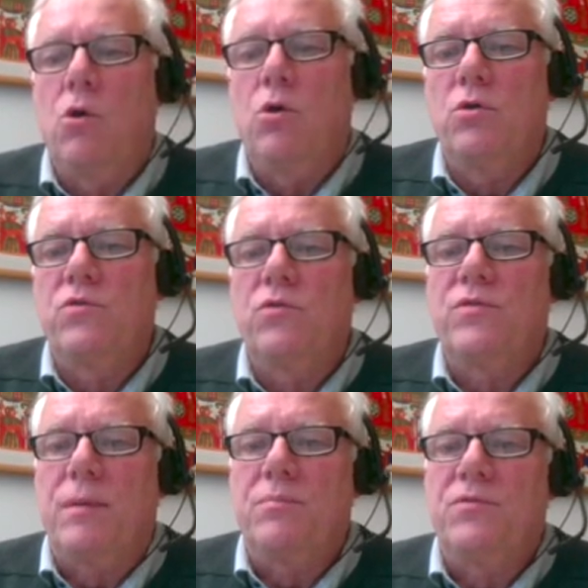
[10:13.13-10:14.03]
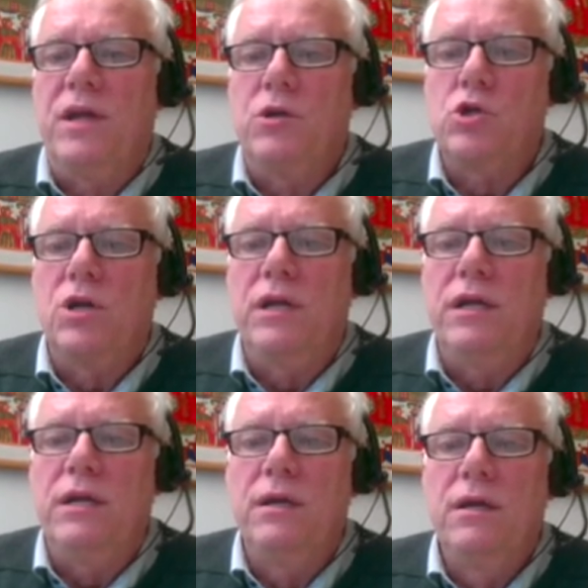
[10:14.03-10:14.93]
also
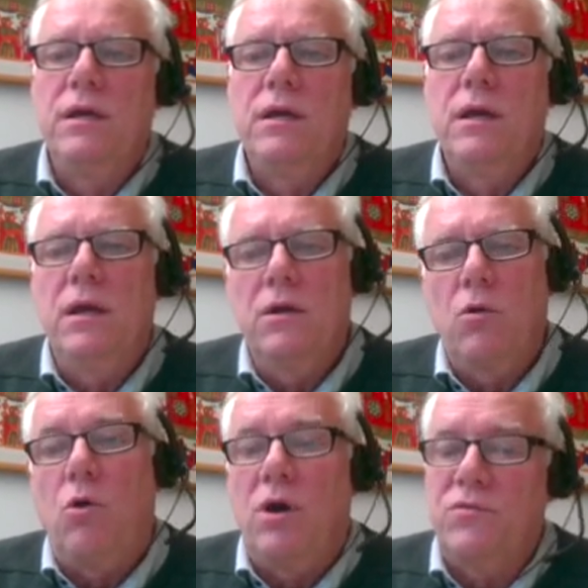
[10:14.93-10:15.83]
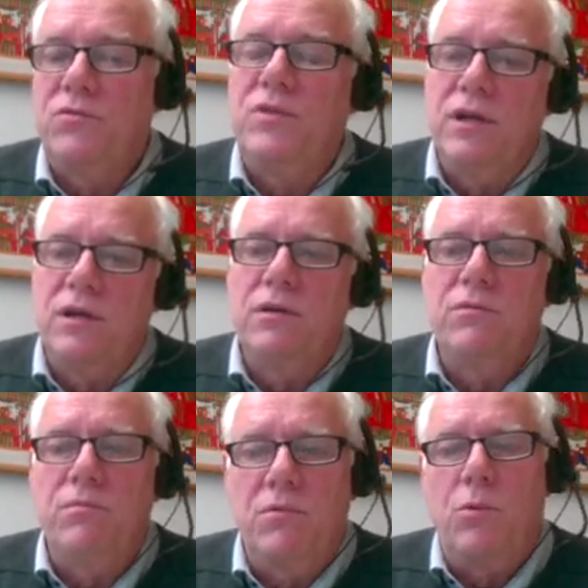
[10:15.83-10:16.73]
substantially or still
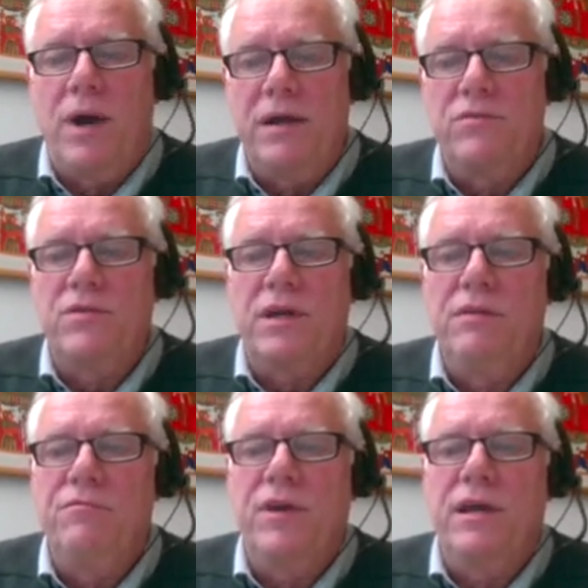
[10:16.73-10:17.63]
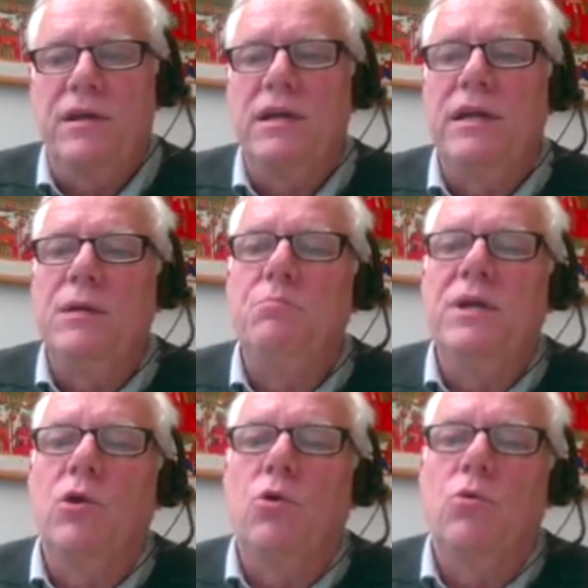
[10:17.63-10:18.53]
quite significantly
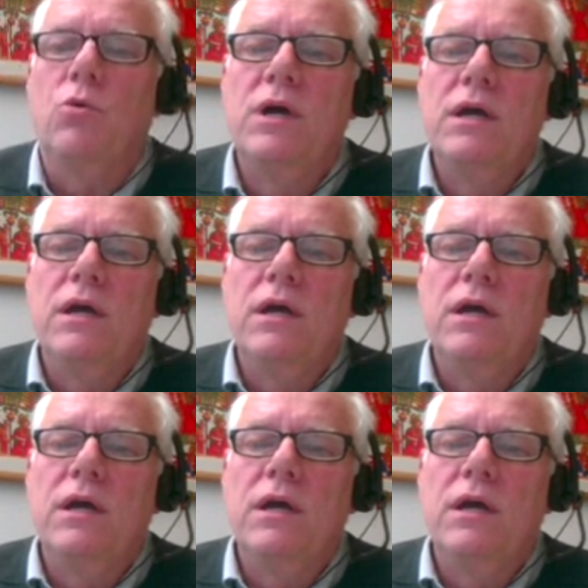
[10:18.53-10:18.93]
below